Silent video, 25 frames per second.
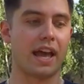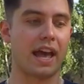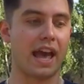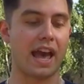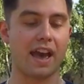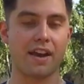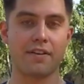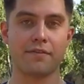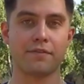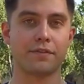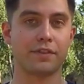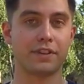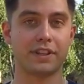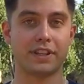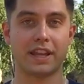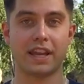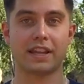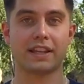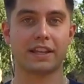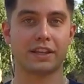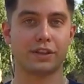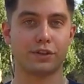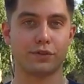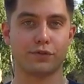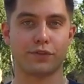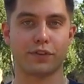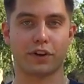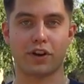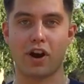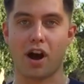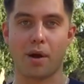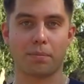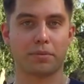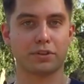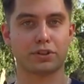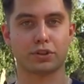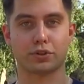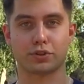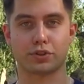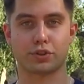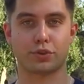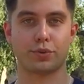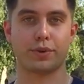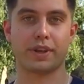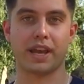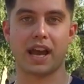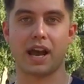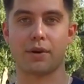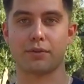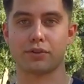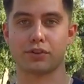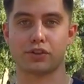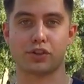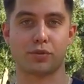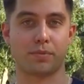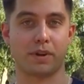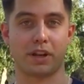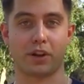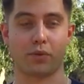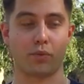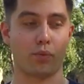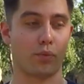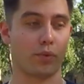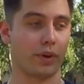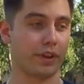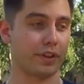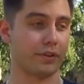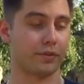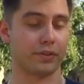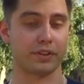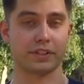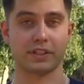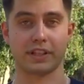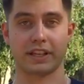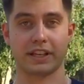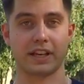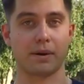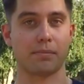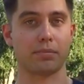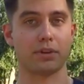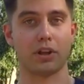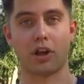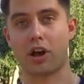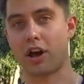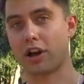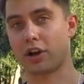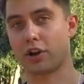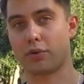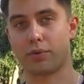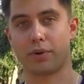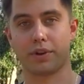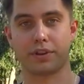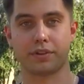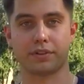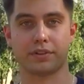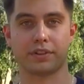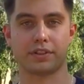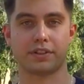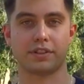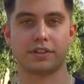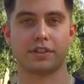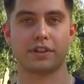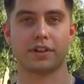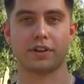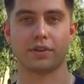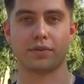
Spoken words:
Every day that you've accomplished those 3 hours, no matter whether it's like a blog or whether it's